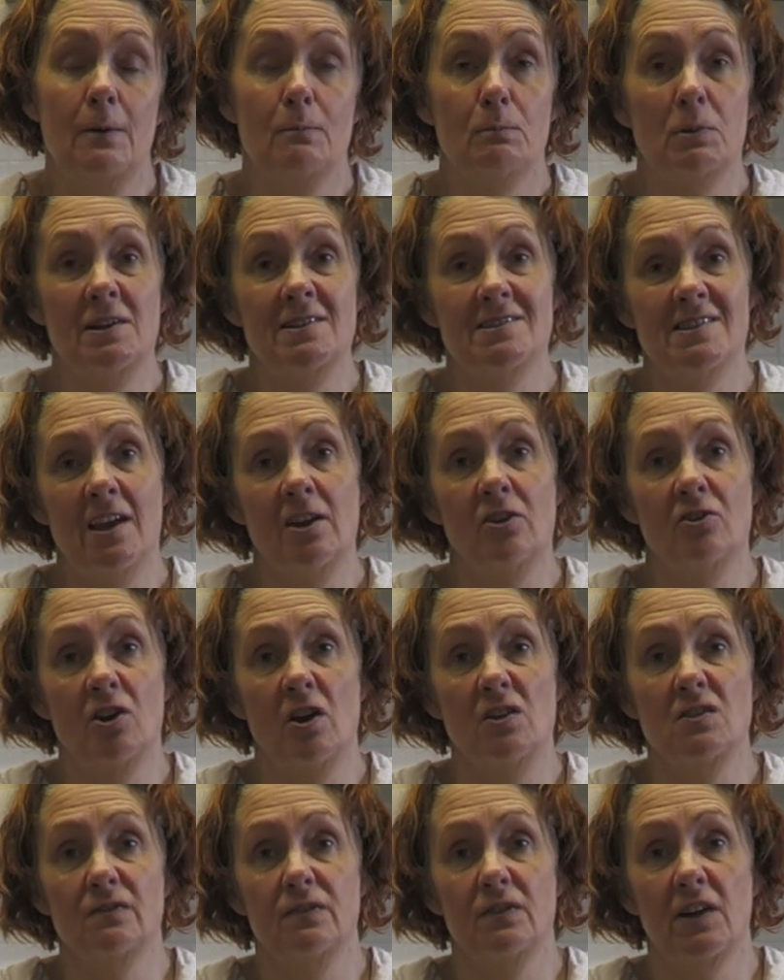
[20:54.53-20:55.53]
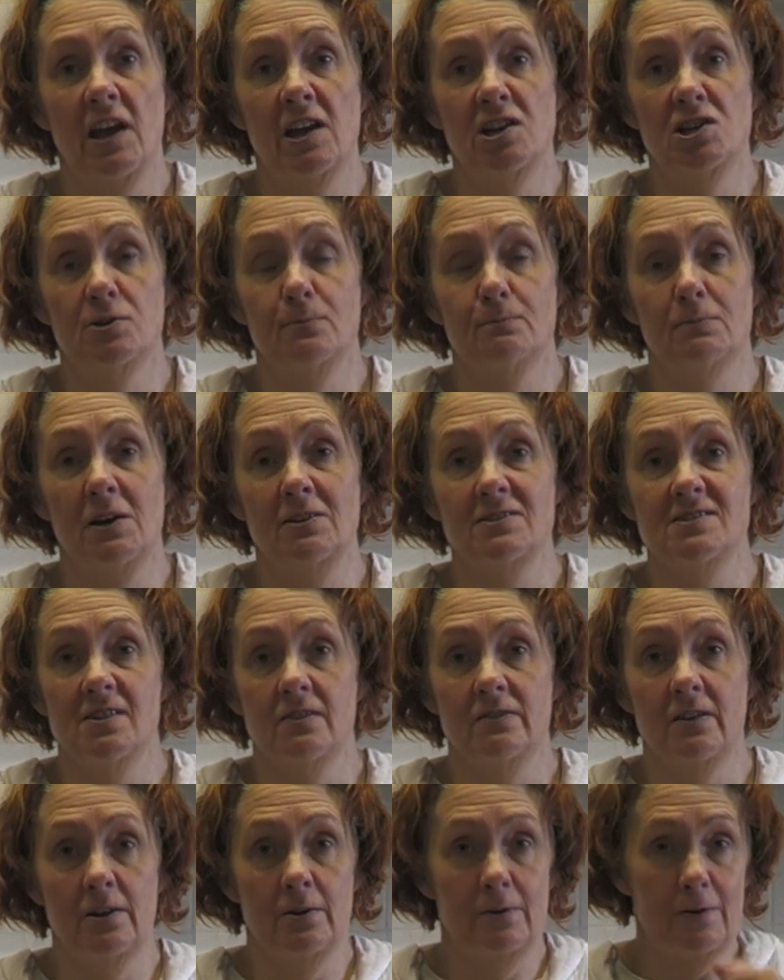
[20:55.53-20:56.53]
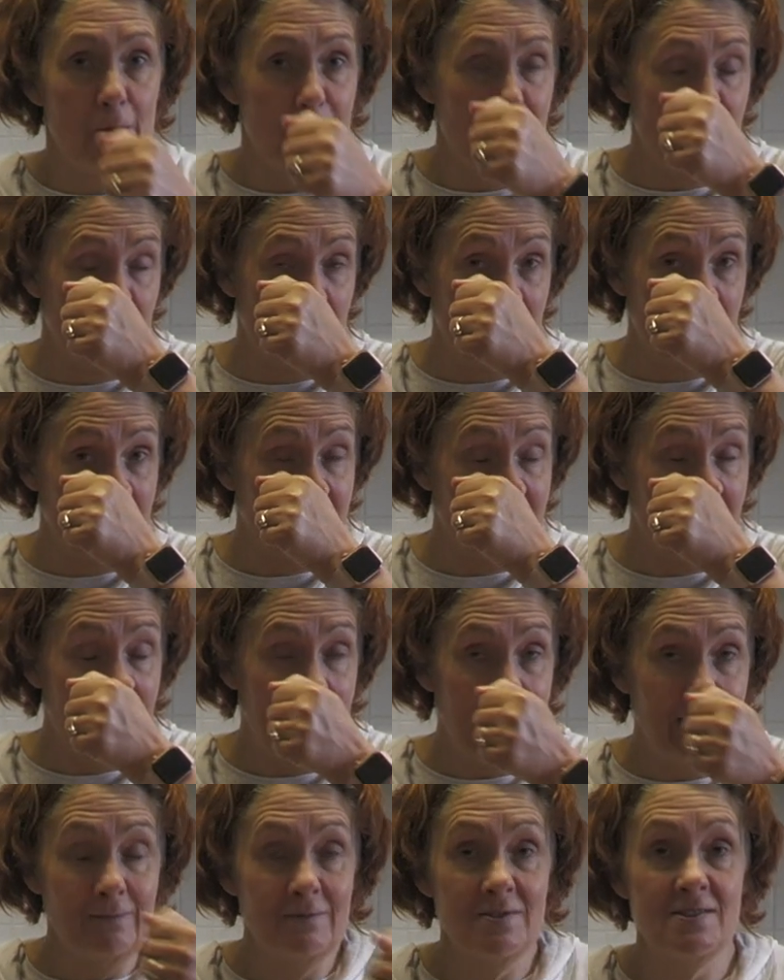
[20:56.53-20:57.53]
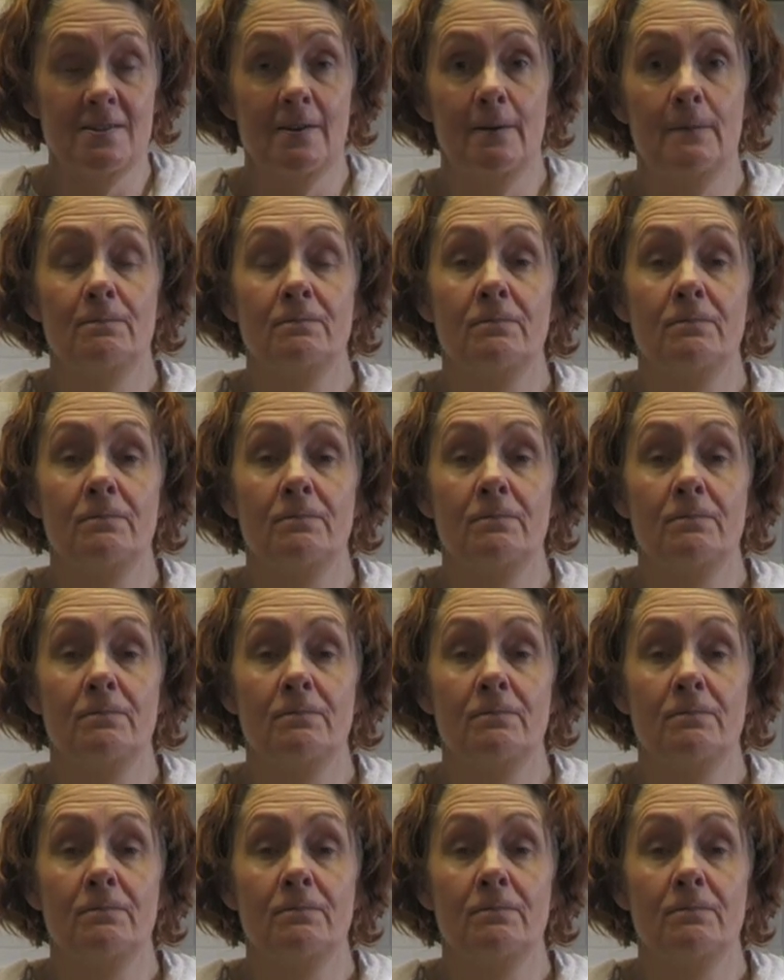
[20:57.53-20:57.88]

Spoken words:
Please hit your notification bell so that you know that we're around.